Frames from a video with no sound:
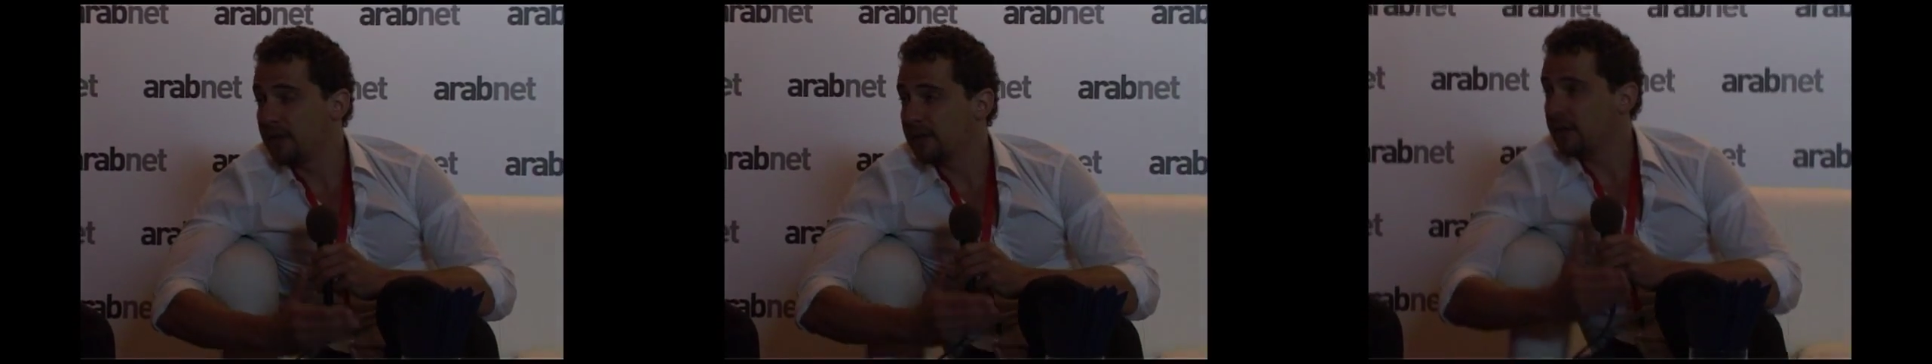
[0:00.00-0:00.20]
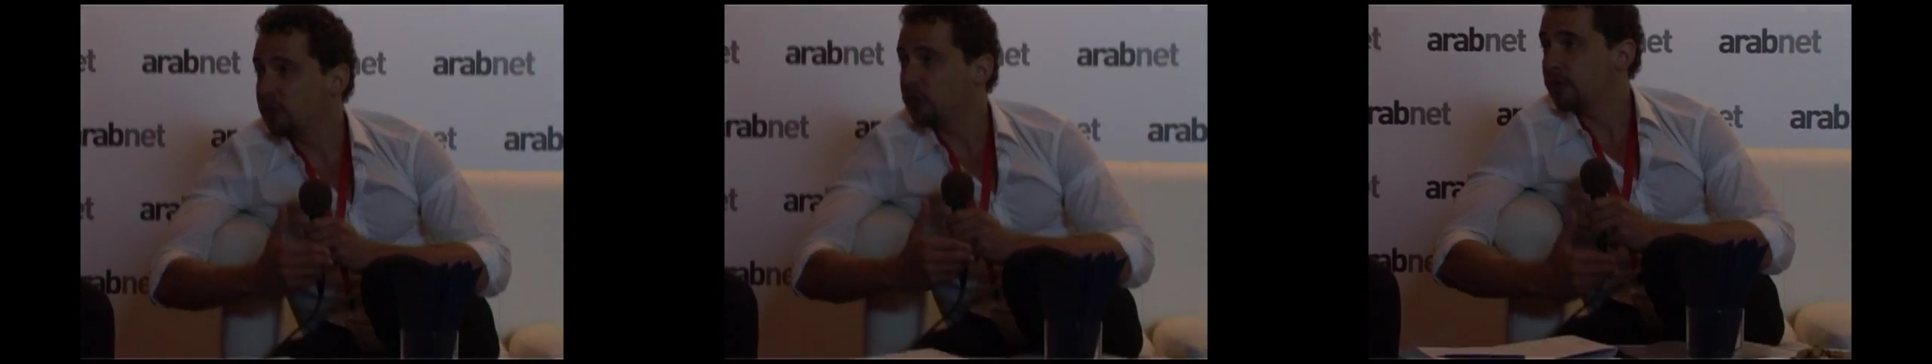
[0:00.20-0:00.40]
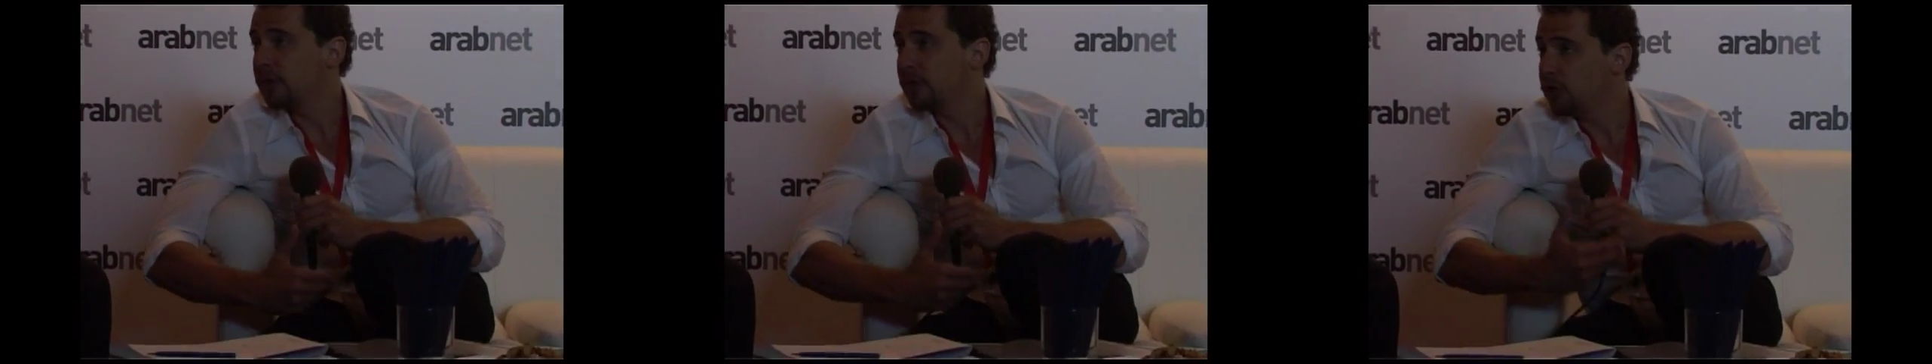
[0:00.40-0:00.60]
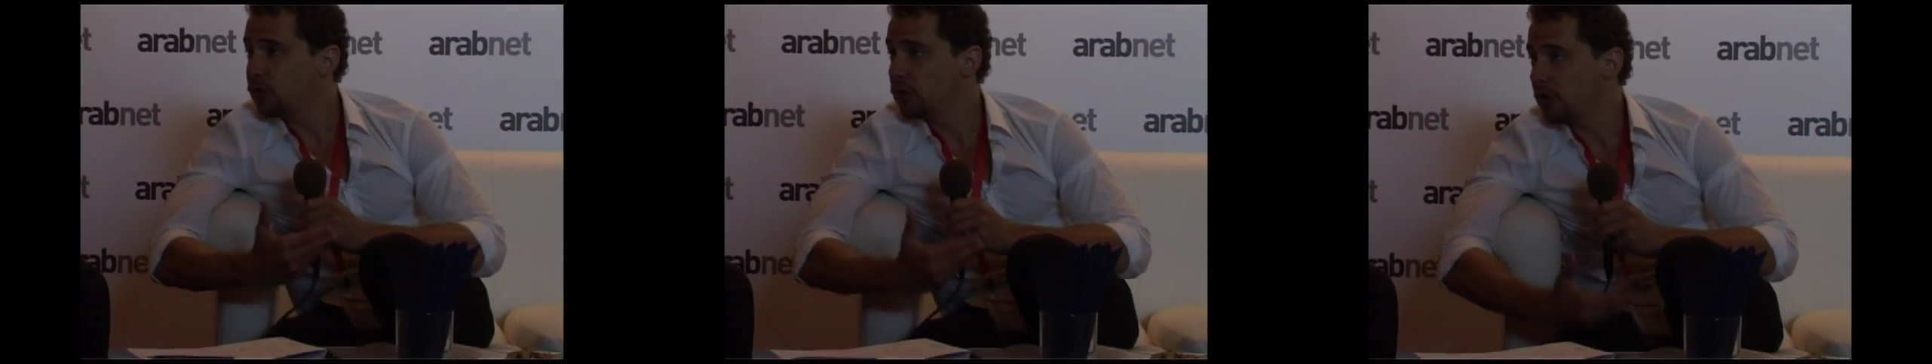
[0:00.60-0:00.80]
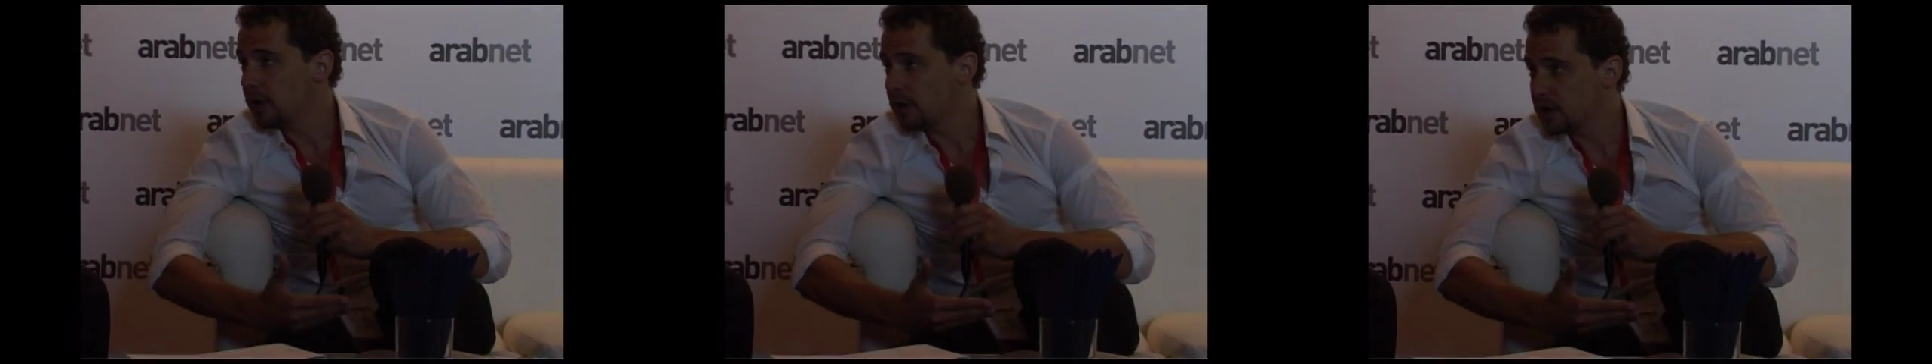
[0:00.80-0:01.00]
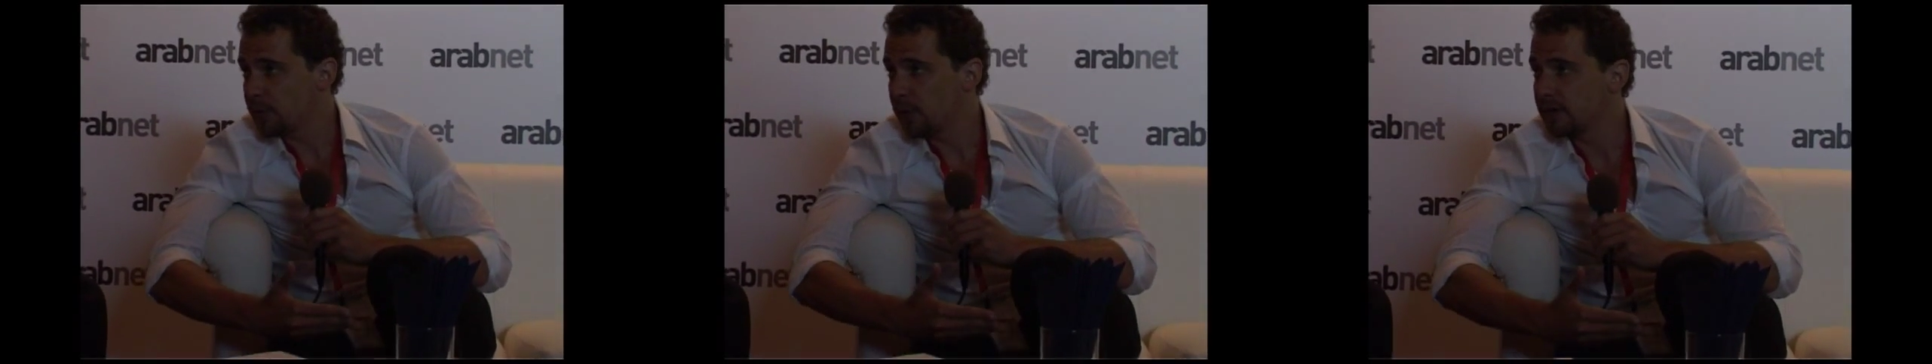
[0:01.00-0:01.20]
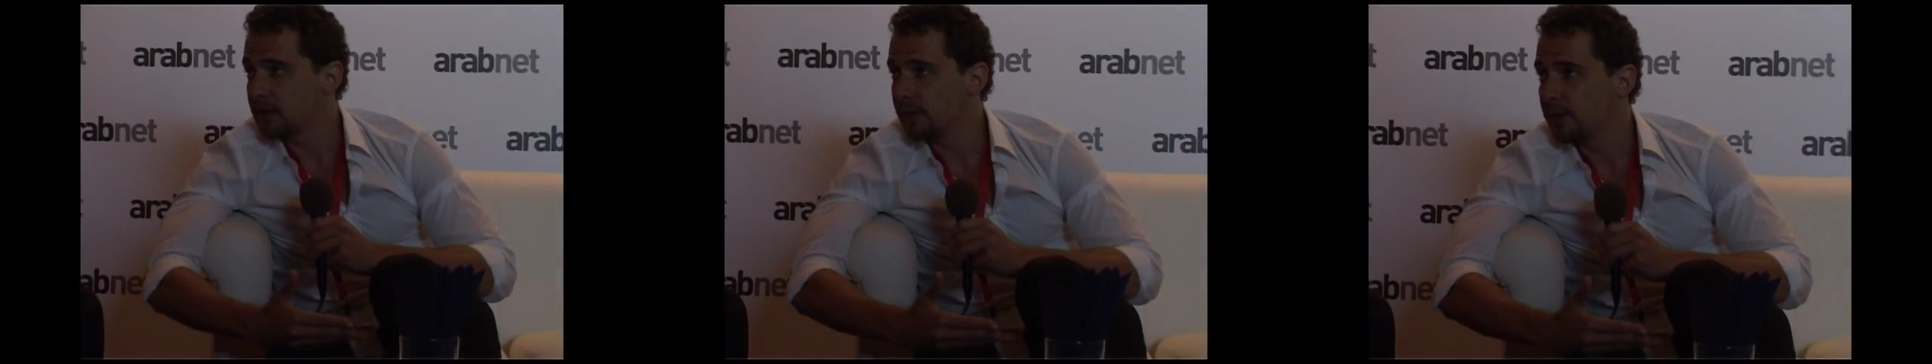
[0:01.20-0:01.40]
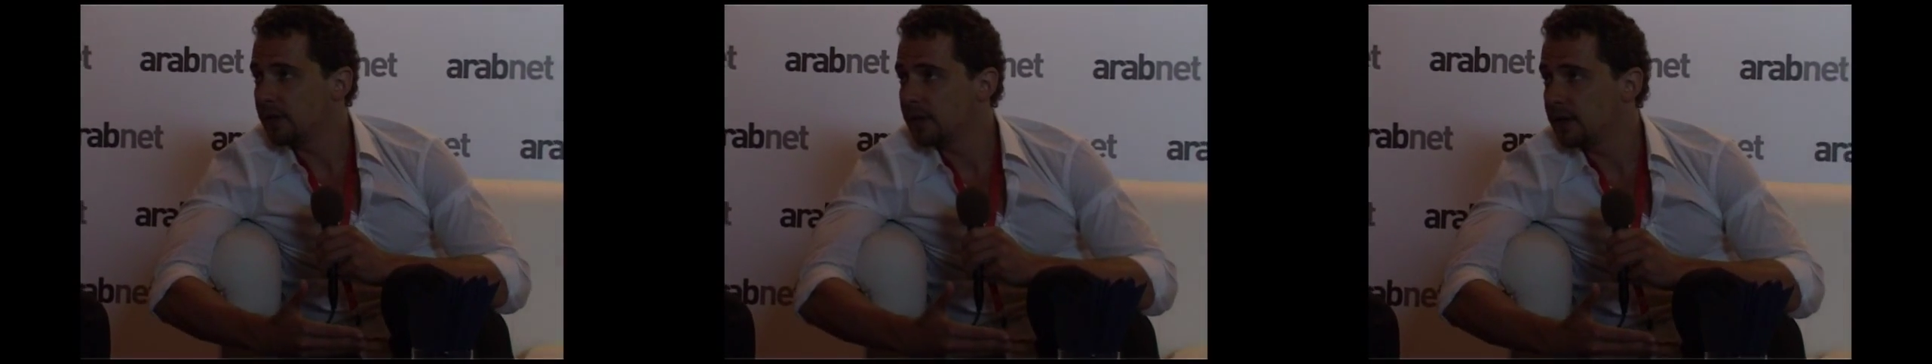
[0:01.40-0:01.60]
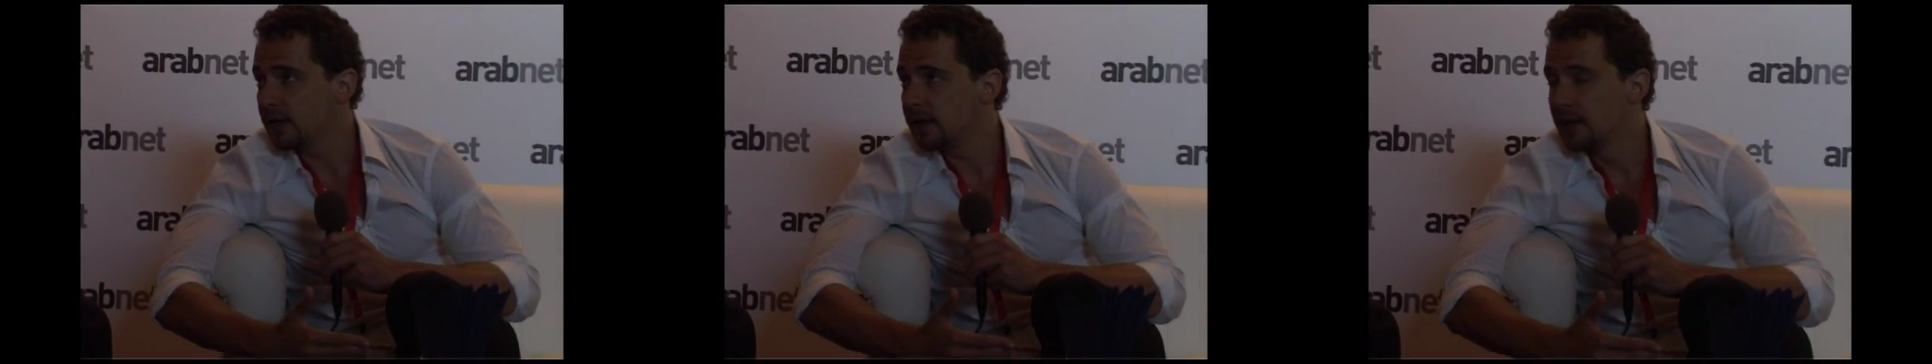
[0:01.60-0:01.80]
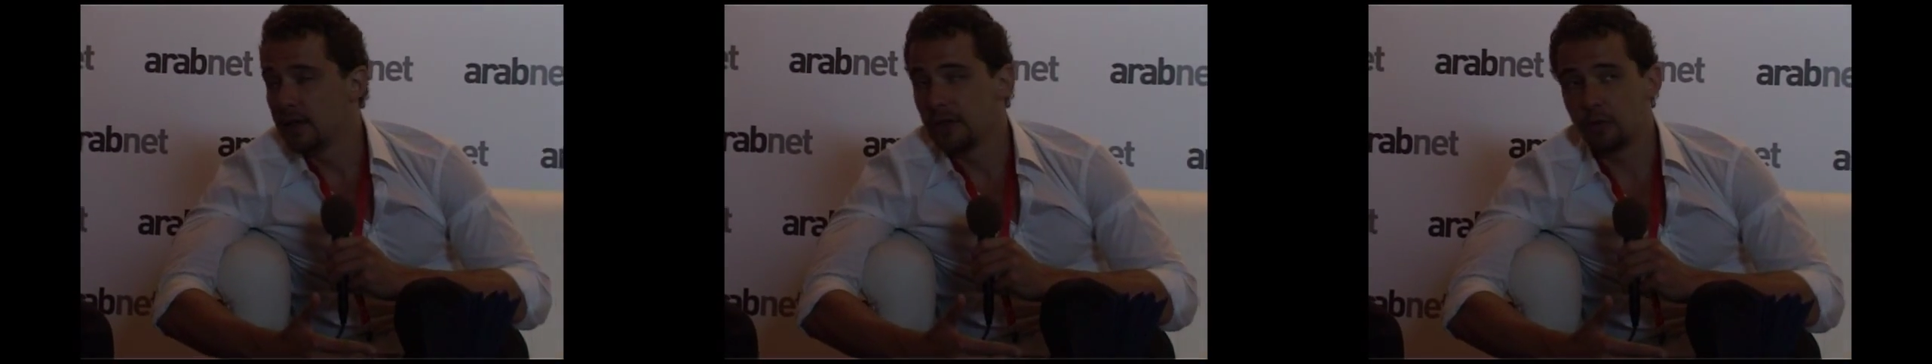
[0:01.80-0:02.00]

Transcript: fiduciary responsibility